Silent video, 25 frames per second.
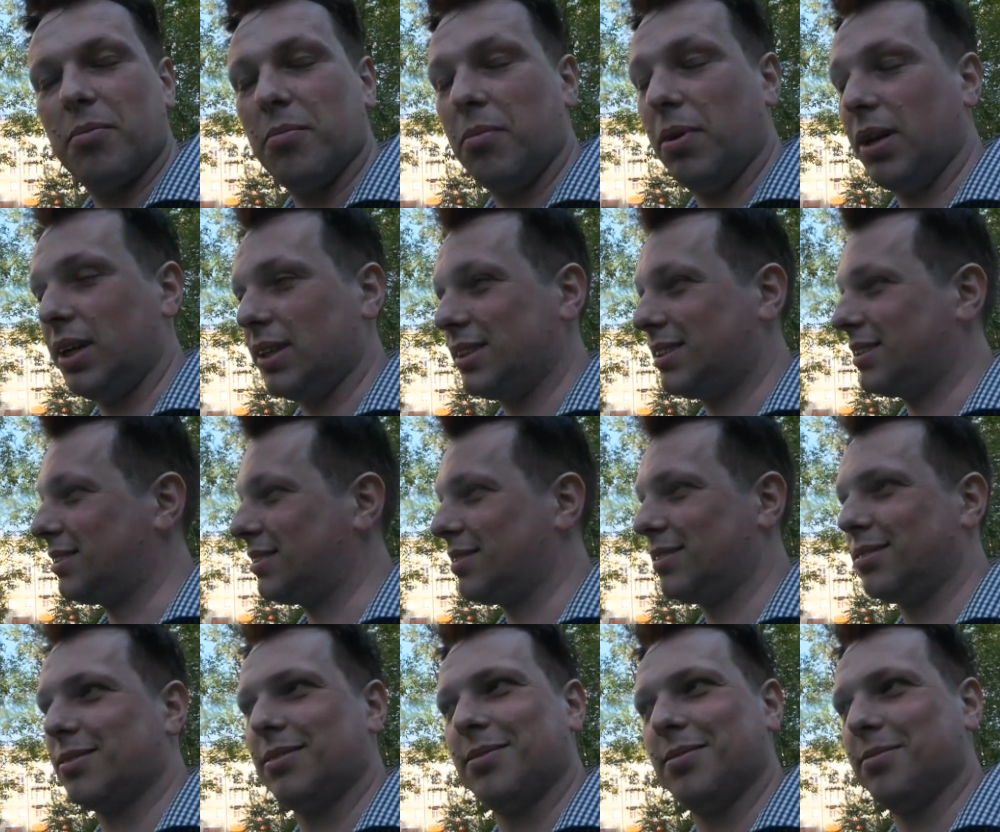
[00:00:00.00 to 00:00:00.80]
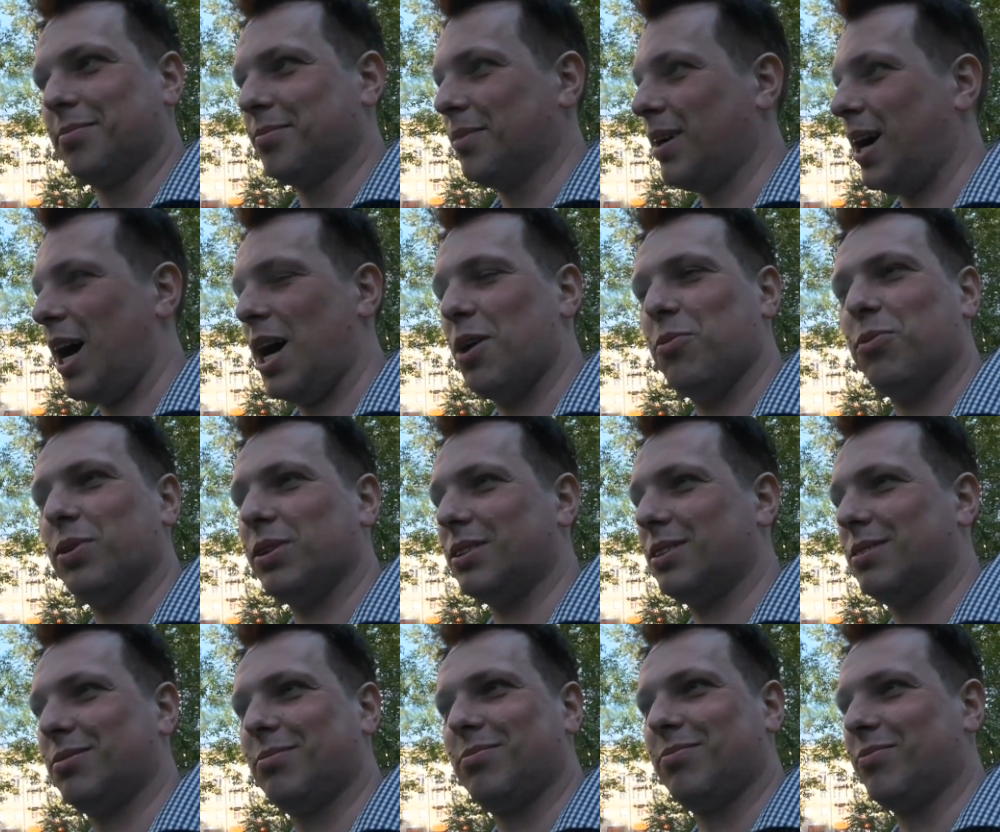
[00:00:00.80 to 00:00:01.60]
But I
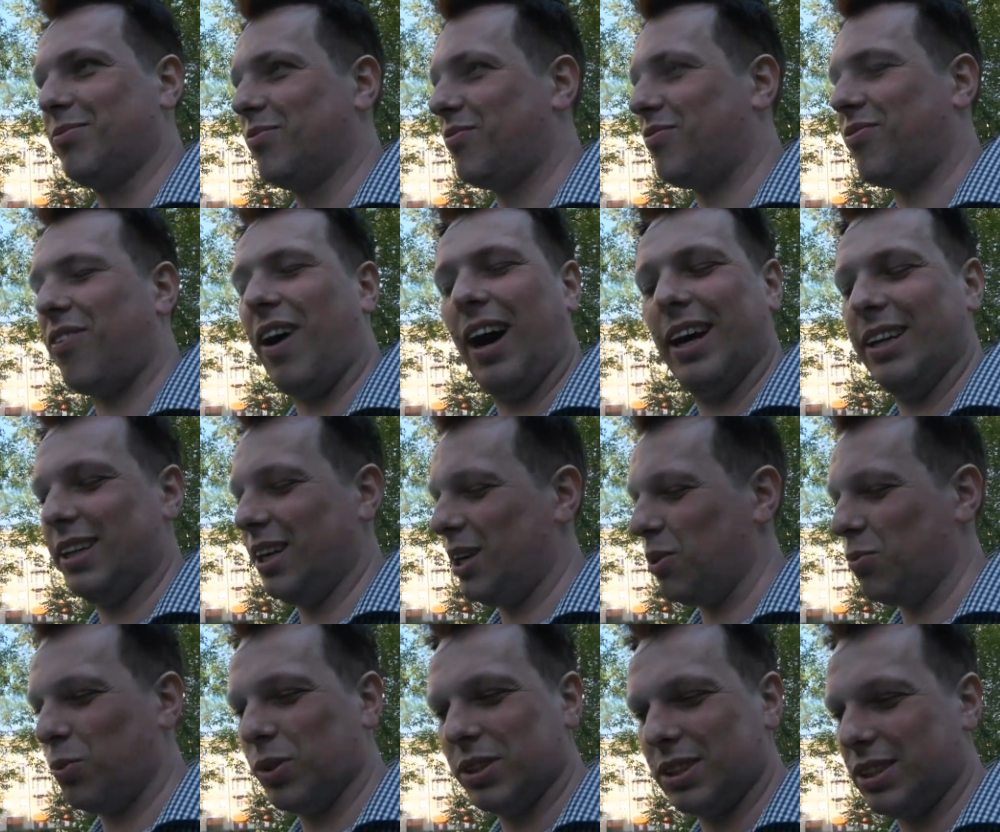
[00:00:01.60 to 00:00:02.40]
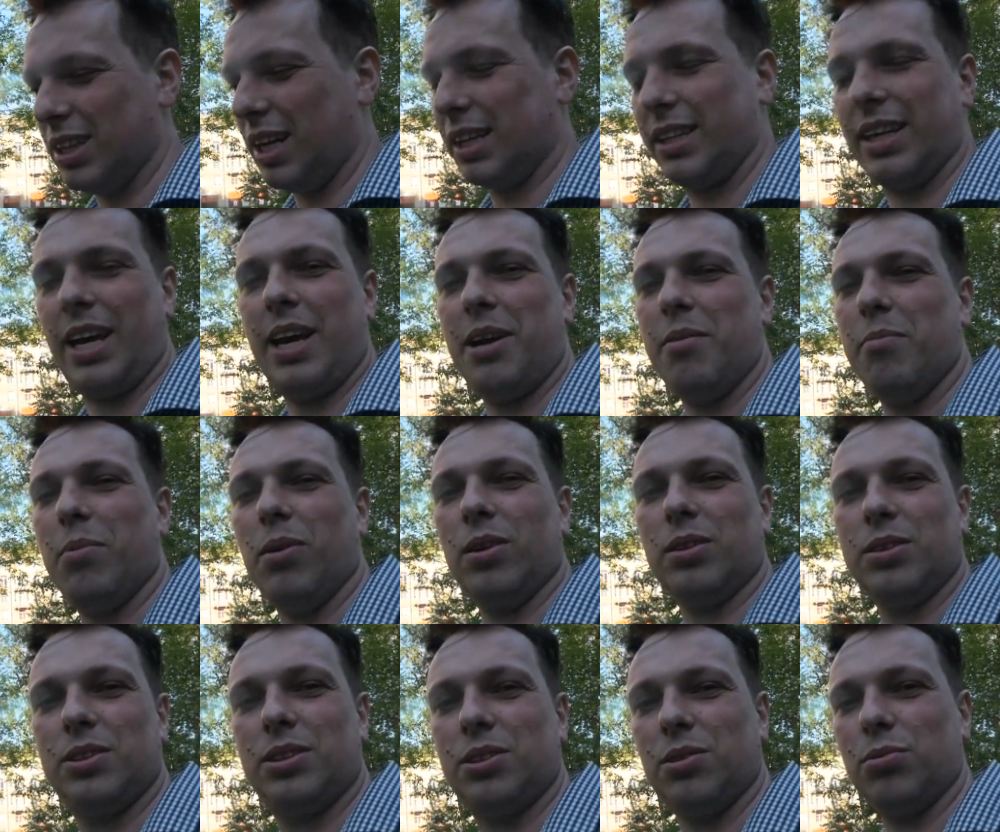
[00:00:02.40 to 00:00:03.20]
was not
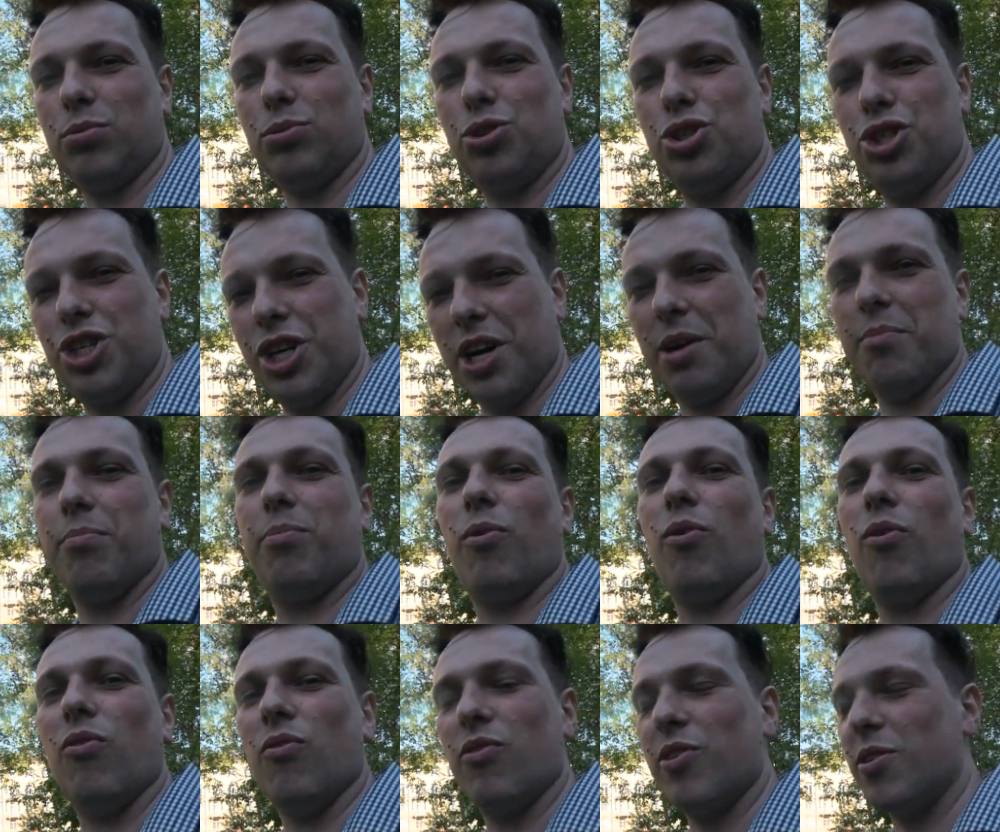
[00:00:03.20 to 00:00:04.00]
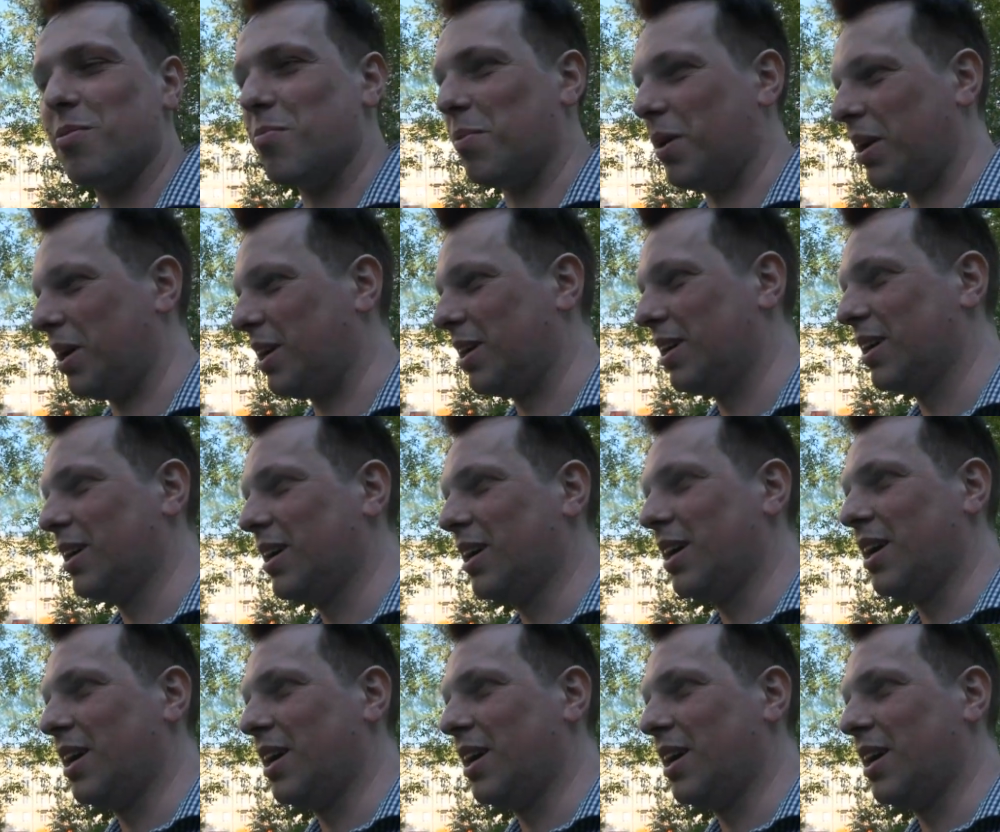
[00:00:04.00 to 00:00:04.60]
able to jump over me,